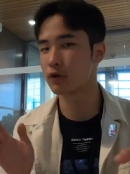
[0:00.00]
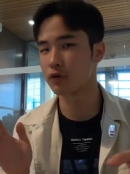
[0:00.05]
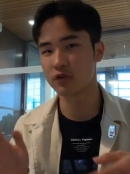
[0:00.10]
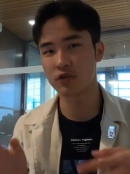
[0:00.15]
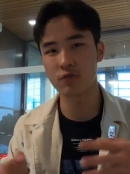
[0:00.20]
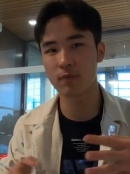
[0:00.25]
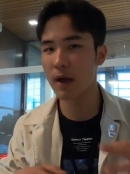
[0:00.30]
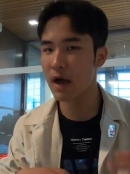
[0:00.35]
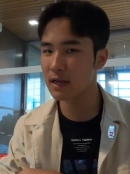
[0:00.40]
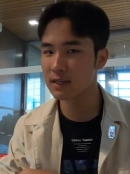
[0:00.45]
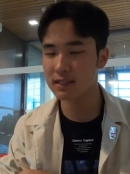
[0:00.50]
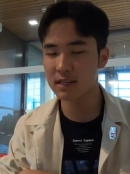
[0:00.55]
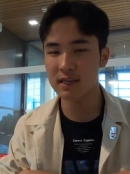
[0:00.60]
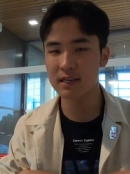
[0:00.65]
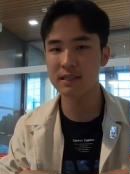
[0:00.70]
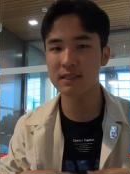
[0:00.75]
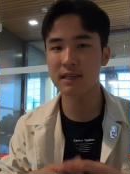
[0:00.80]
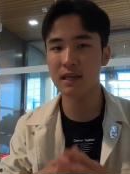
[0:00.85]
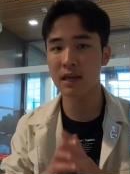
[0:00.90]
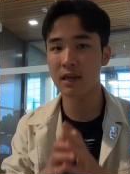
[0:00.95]
one or two
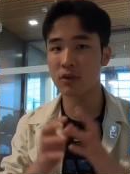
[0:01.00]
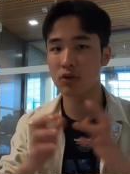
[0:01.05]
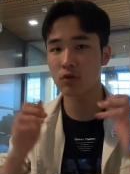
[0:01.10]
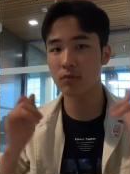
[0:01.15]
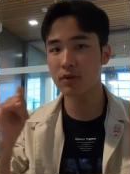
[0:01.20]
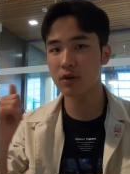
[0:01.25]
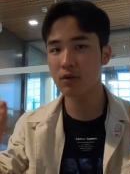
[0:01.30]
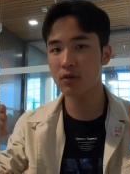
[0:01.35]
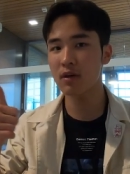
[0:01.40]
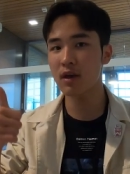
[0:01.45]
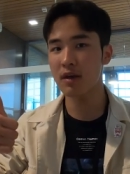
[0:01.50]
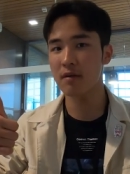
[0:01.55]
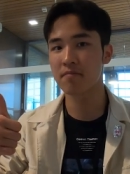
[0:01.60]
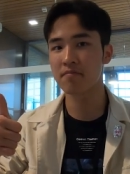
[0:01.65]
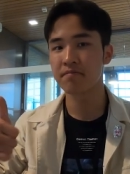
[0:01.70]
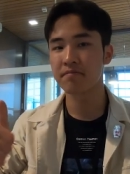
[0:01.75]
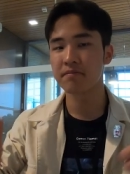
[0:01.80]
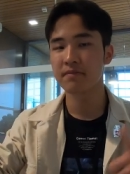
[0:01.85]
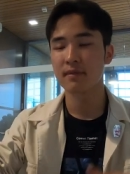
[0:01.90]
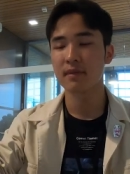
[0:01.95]
baskets and you'll be
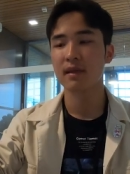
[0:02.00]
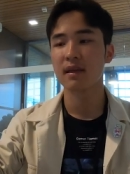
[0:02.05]
okay.